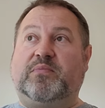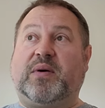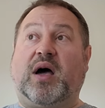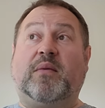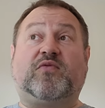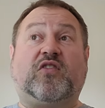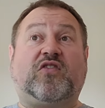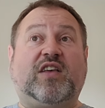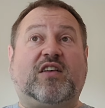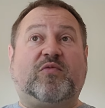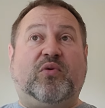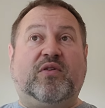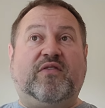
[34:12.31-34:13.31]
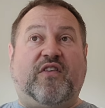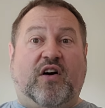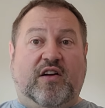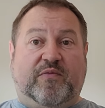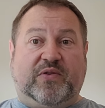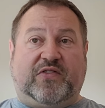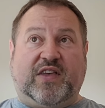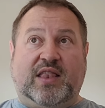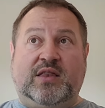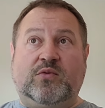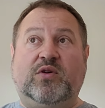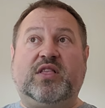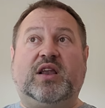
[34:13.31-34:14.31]
but up to
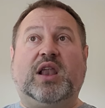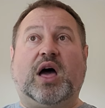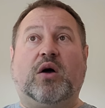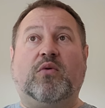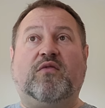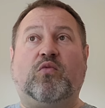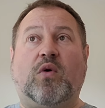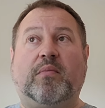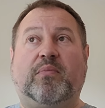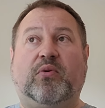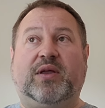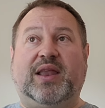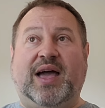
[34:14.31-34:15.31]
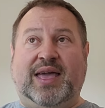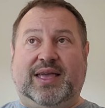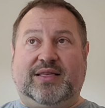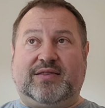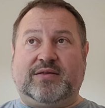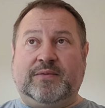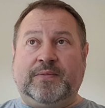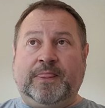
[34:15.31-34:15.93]
6.5% with a low of 1.8.